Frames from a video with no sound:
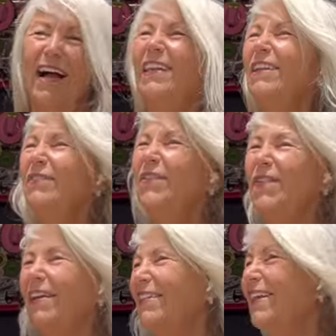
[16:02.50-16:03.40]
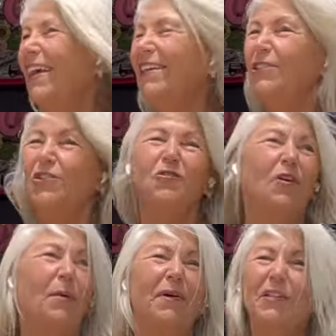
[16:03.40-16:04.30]
I love the fact that I can just
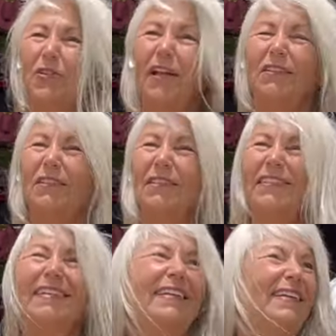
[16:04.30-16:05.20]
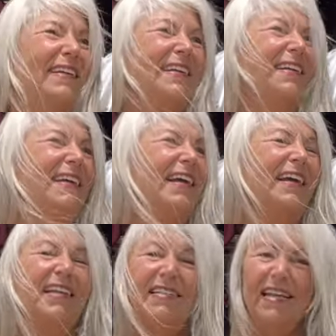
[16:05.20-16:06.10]
drop my trailer
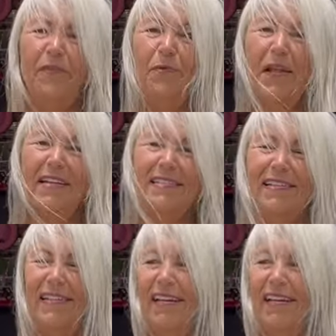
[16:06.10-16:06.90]
in a safe place